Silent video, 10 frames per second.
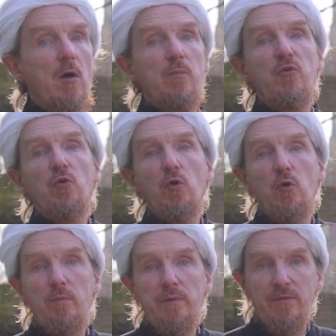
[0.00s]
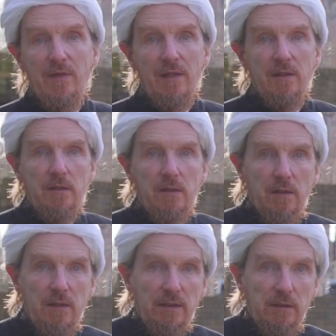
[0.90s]
absorb in their
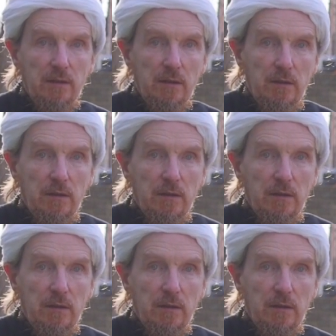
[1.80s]
little